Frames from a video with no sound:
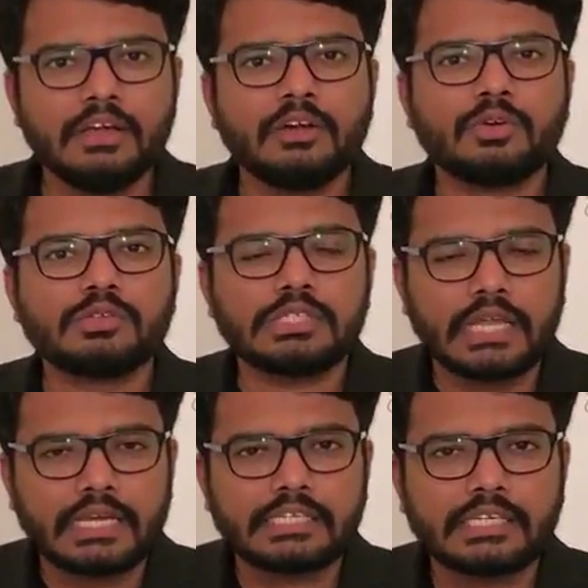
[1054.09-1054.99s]
to
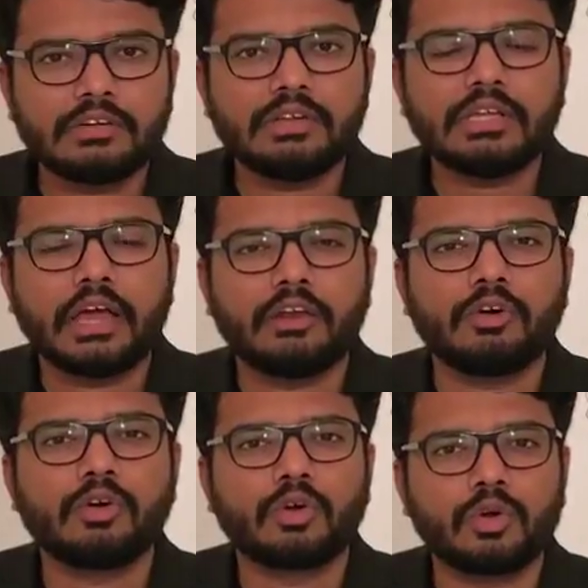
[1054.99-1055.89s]
selectively
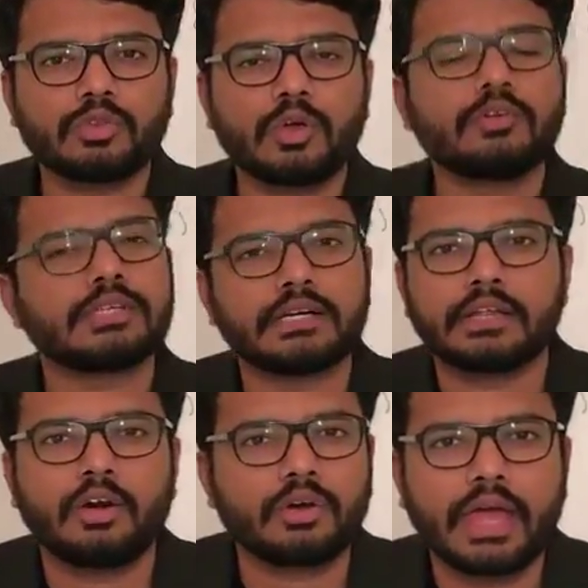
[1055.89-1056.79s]
allow growth of certain
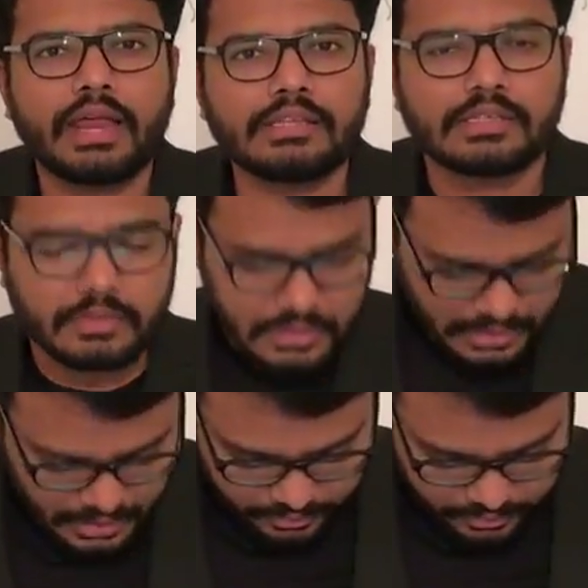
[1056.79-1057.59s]
organisms.